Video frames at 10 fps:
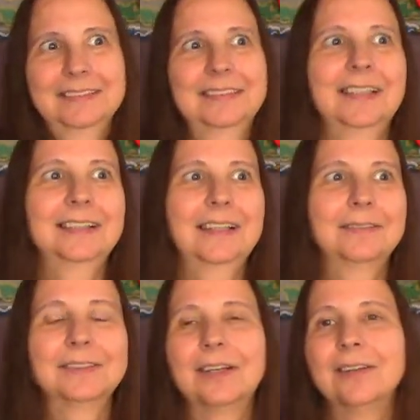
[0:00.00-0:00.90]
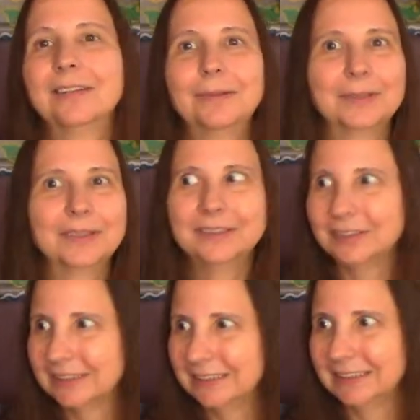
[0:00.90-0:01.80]
And that was all they were
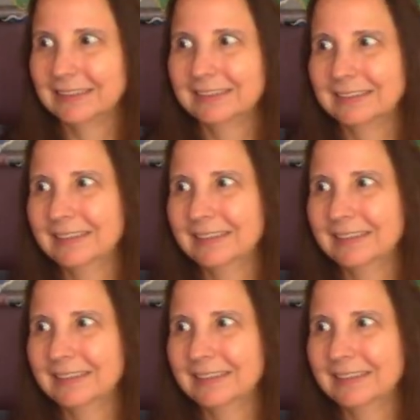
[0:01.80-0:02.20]
interested in.